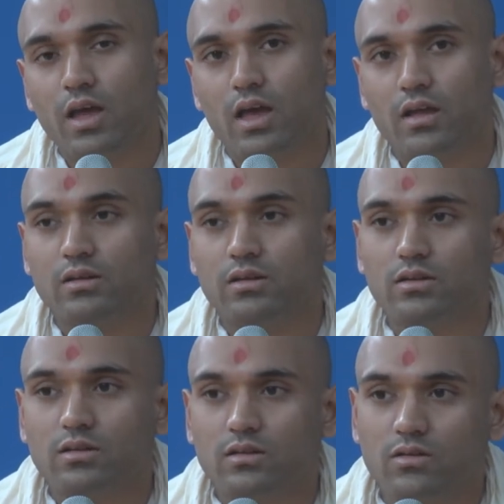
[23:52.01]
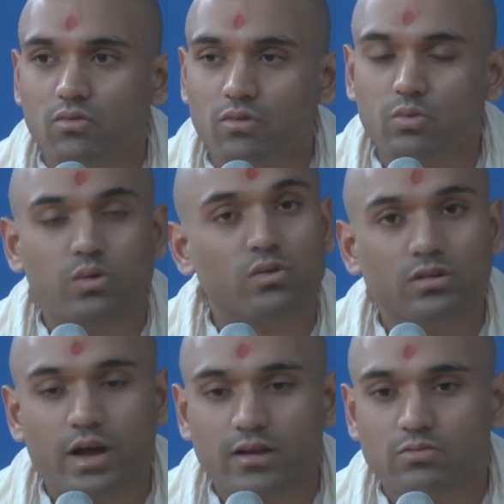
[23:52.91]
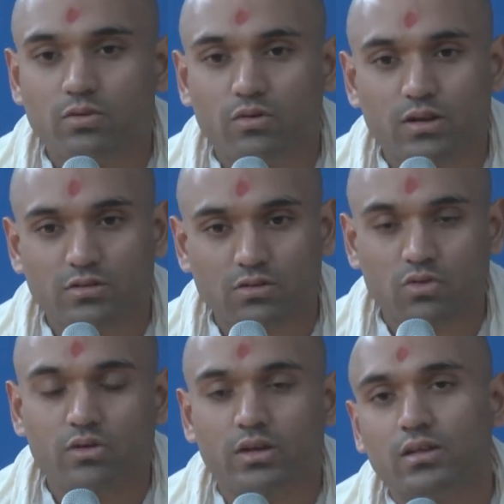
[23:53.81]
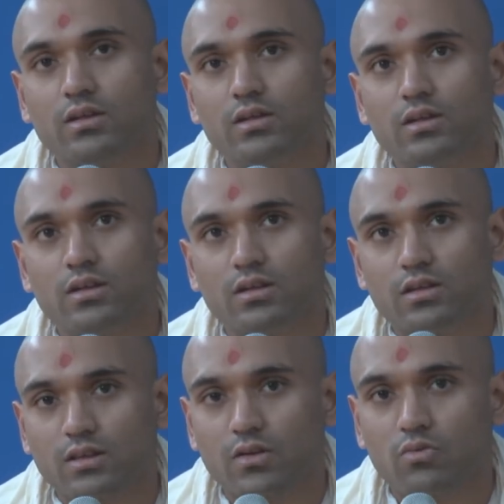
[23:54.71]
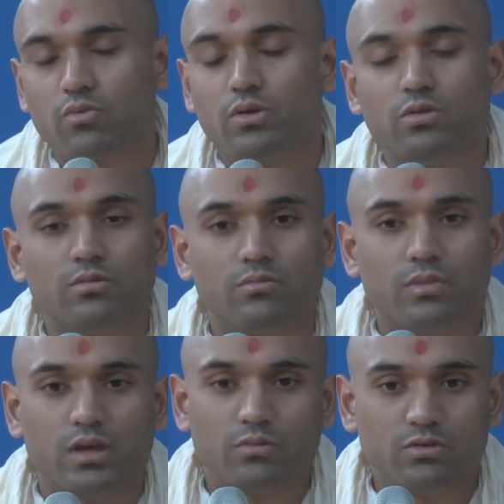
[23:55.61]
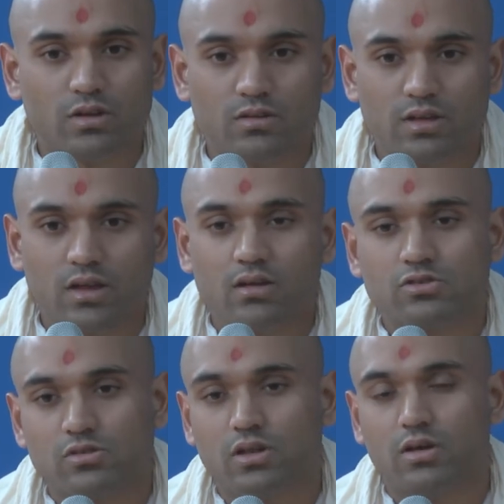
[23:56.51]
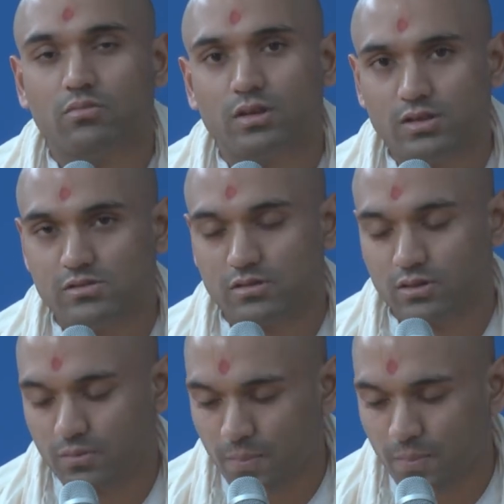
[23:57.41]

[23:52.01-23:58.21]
And when we realize Bhagwan's glory, then we'll be able to attain Akshardham easily.